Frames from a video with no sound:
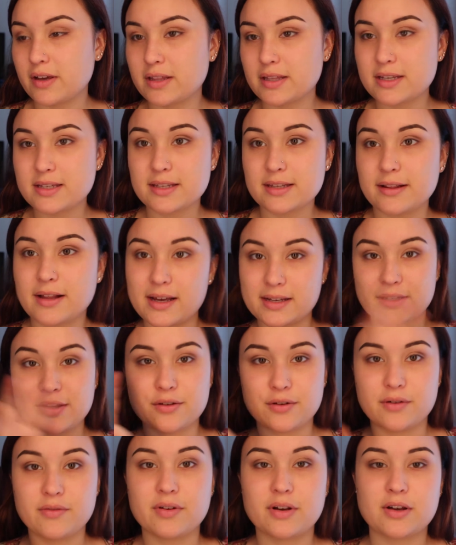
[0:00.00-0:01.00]
like this in the last
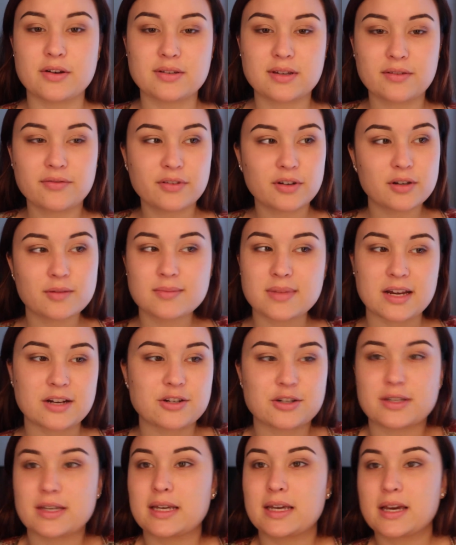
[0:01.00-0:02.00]
3 videos I filmed. I
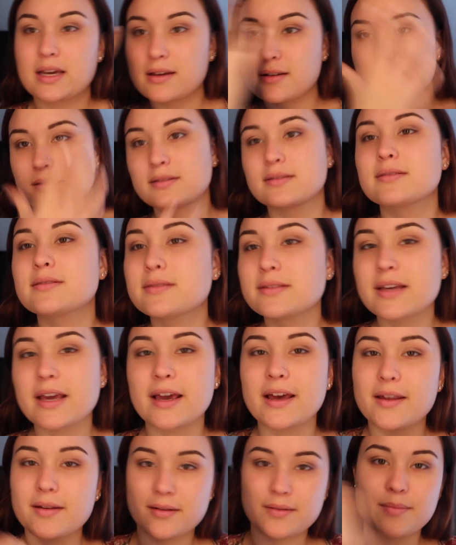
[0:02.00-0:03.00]
just
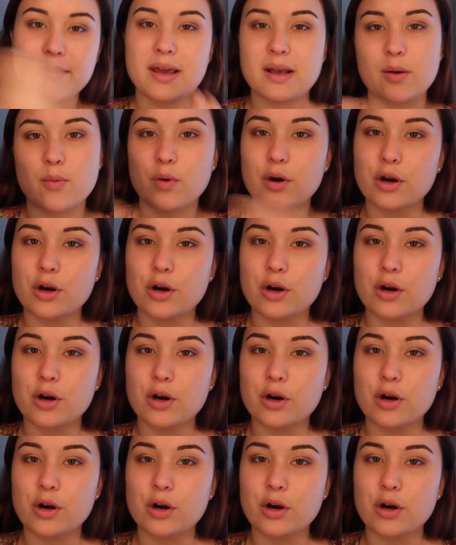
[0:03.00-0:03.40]
can't make